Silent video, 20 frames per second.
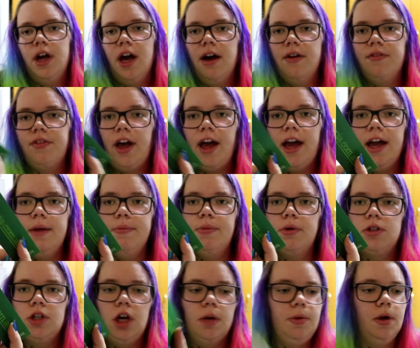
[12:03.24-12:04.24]
have a
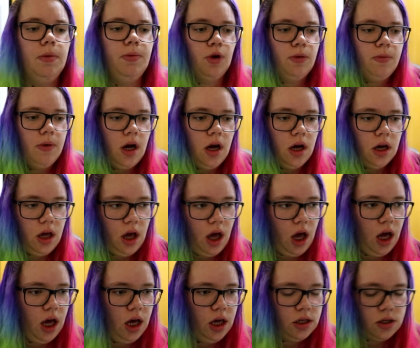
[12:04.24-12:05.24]
Booktopia bookmark
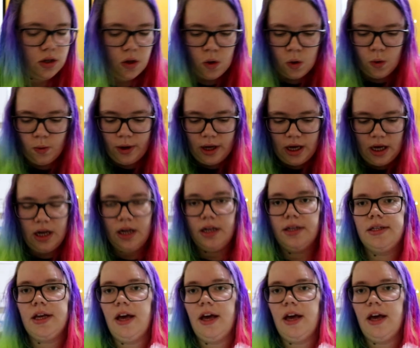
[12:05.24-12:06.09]
as always,